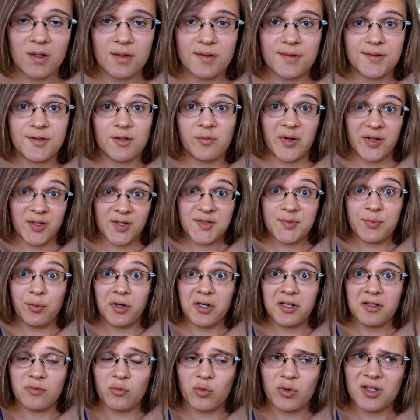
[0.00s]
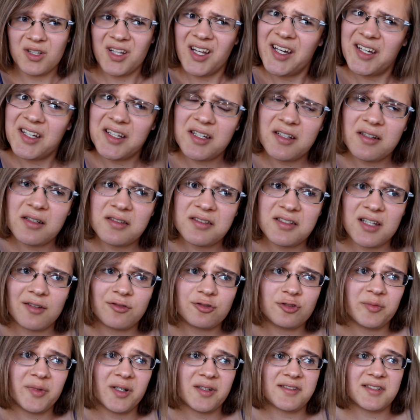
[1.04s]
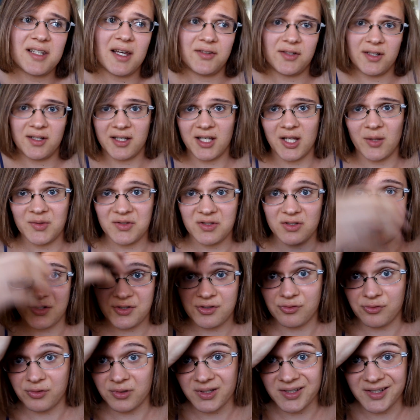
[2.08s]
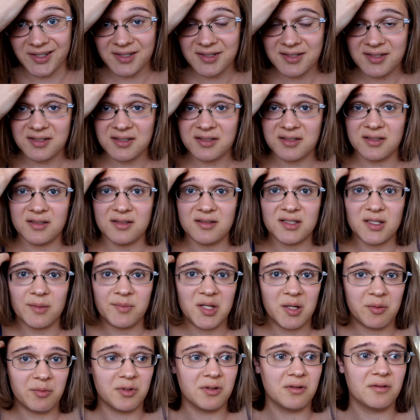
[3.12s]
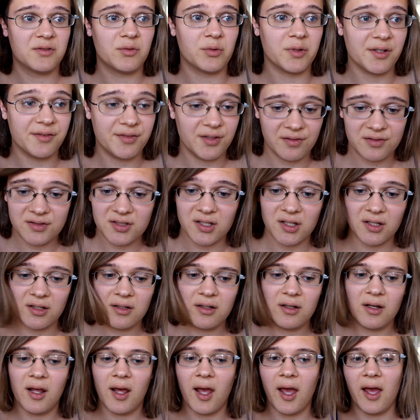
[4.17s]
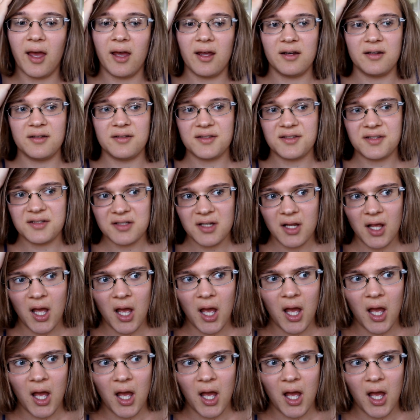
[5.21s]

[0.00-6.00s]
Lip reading: So by this point, we're like several months after the game's initial release in September of 2015, and